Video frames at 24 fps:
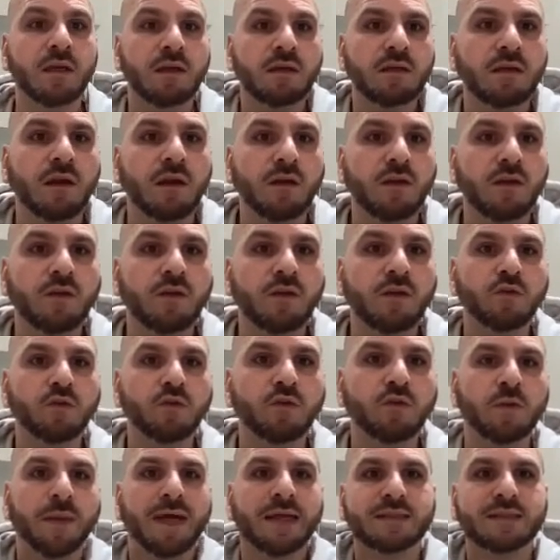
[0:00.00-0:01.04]
You know, you're
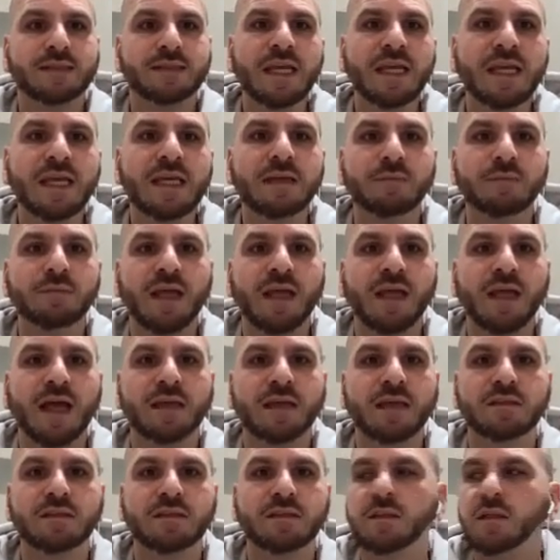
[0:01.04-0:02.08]
talking about a team
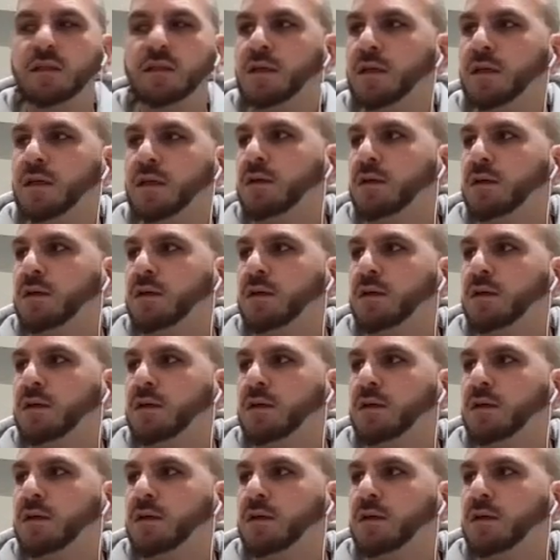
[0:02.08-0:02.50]
that's,